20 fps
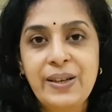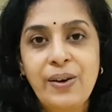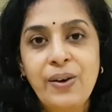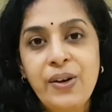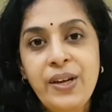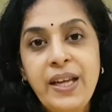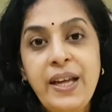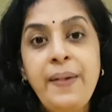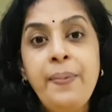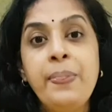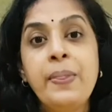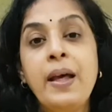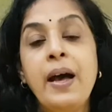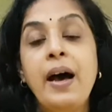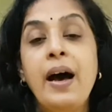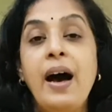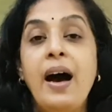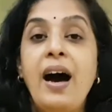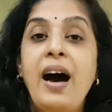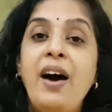Okay?
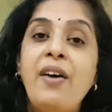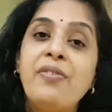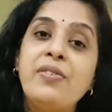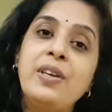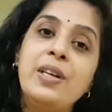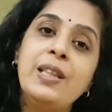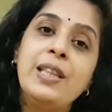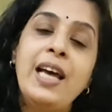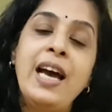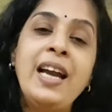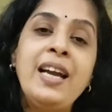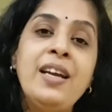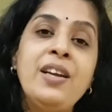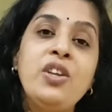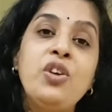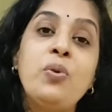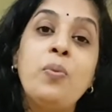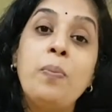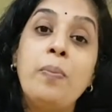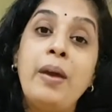After that,
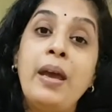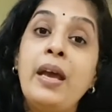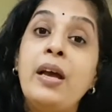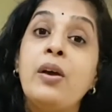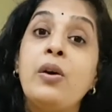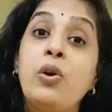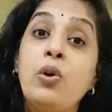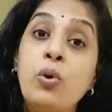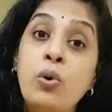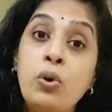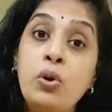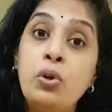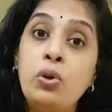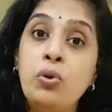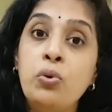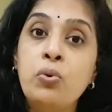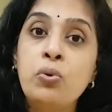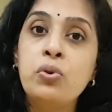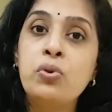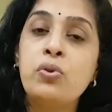you make good
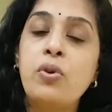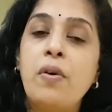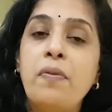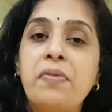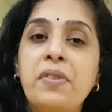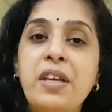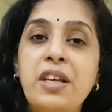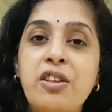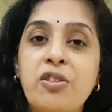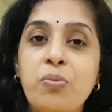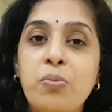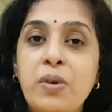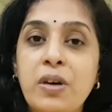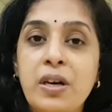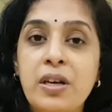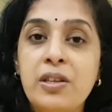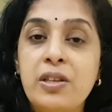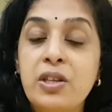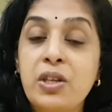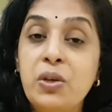use of these
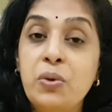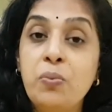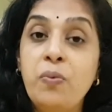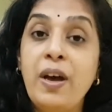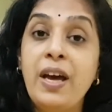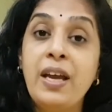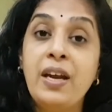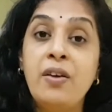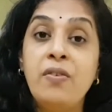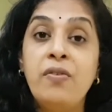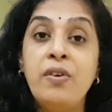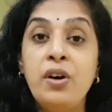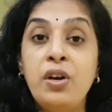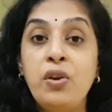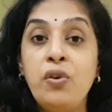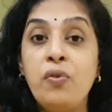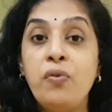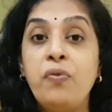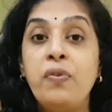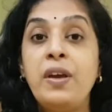words. Wherever
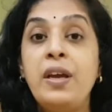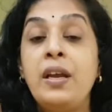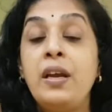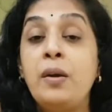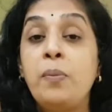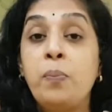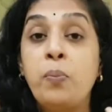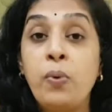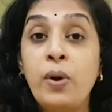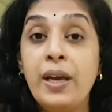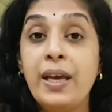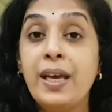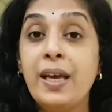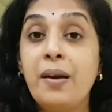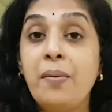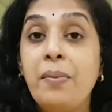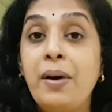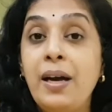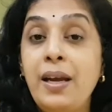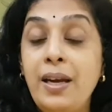you feel it
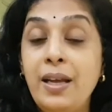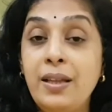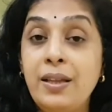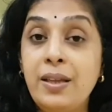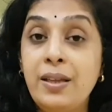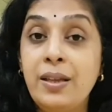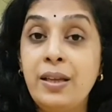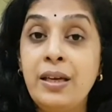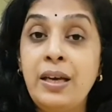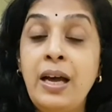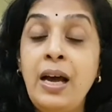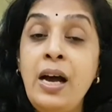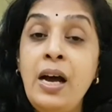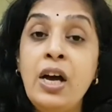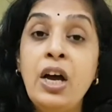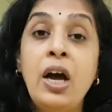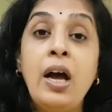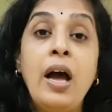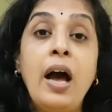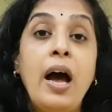pulikira mari irundaduna,
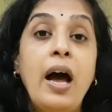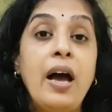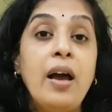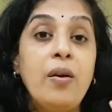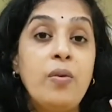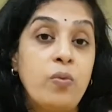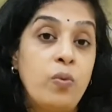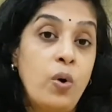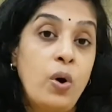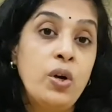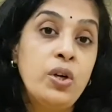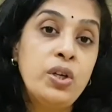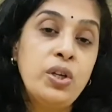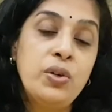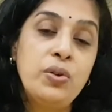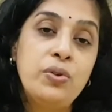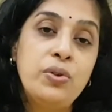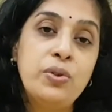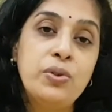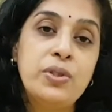I want
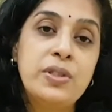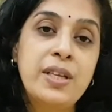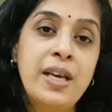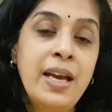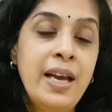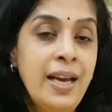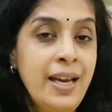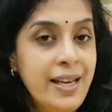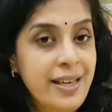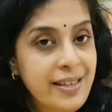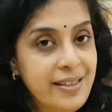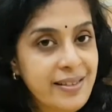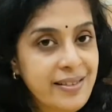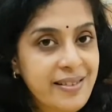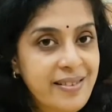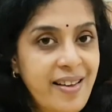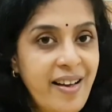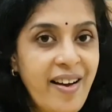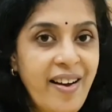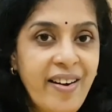you to say
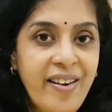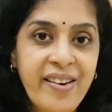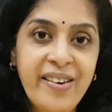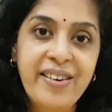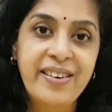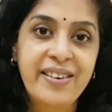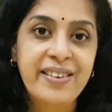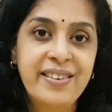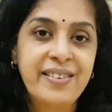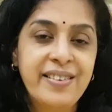sour.